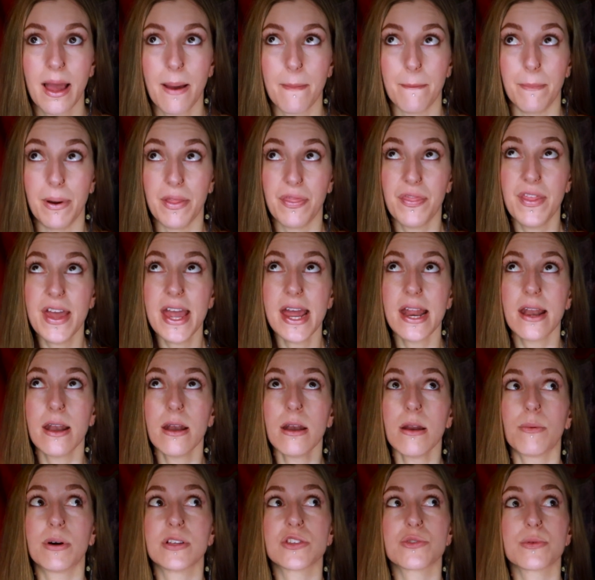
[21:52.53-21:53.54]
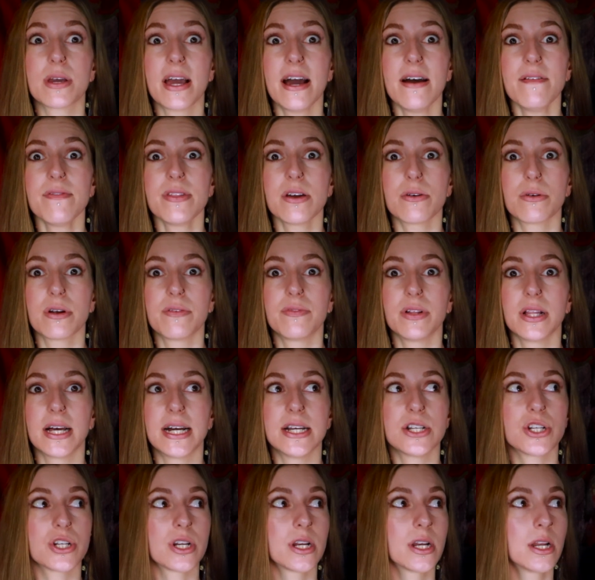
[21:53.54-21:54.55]
But then once we have that
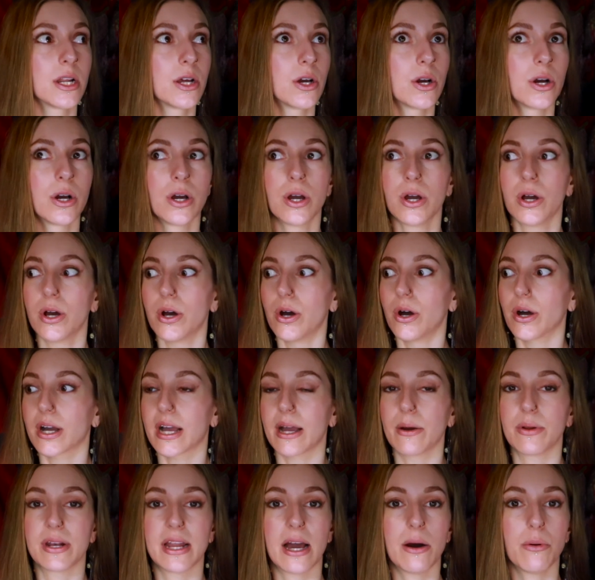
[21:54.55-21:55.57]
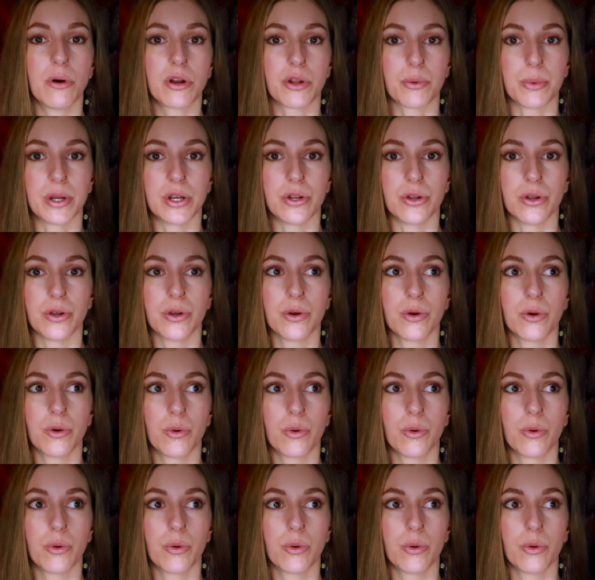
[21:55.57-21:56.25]
revelation, okay, well, now what do?